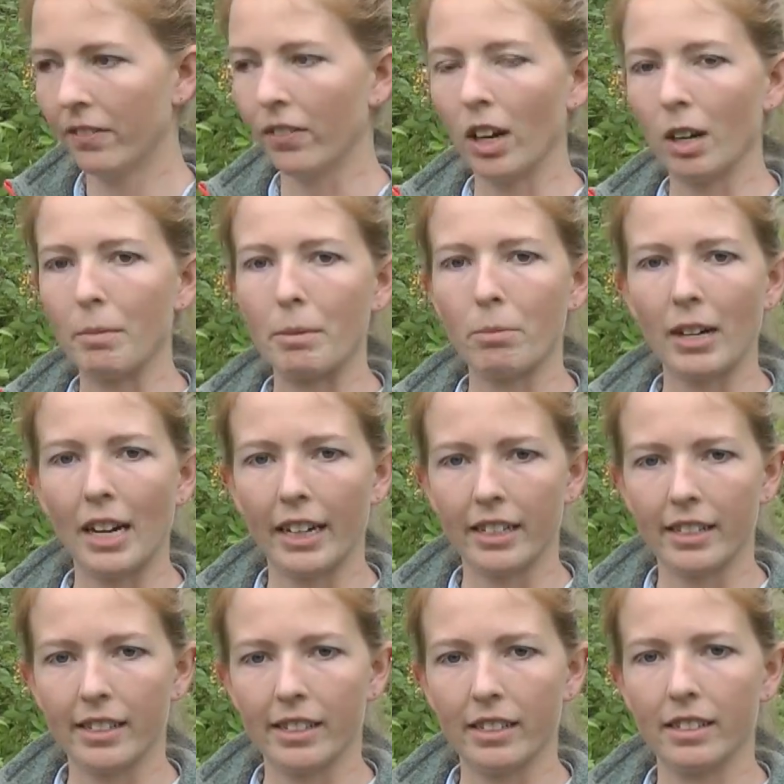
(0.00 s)
farming
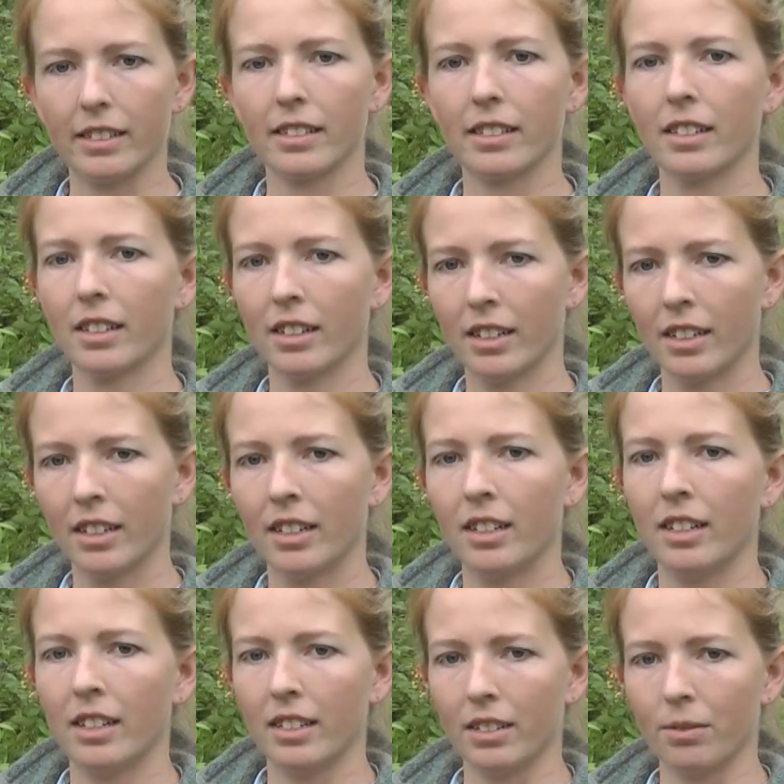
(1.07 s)
practices.
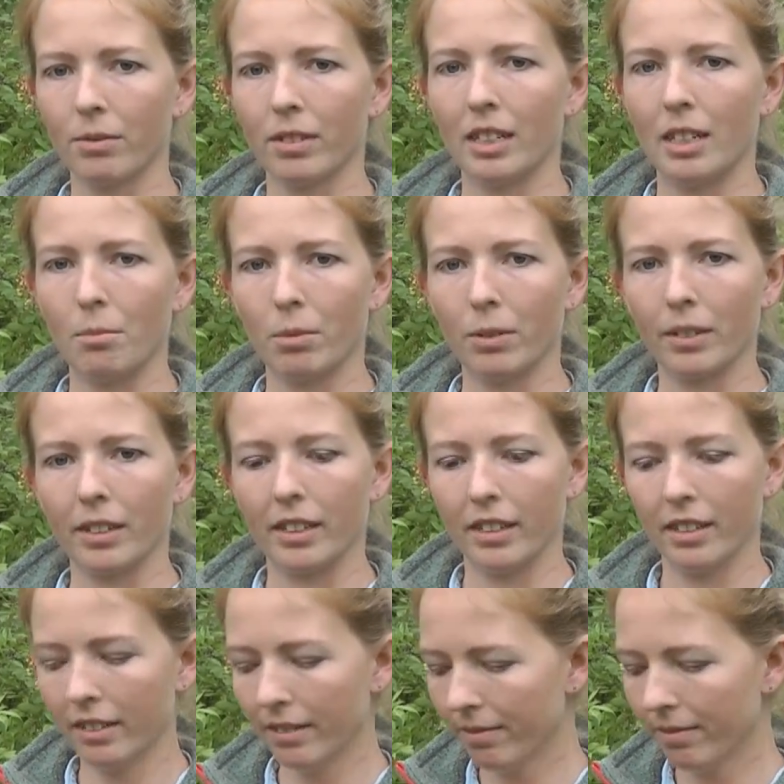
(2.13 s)
It's really important.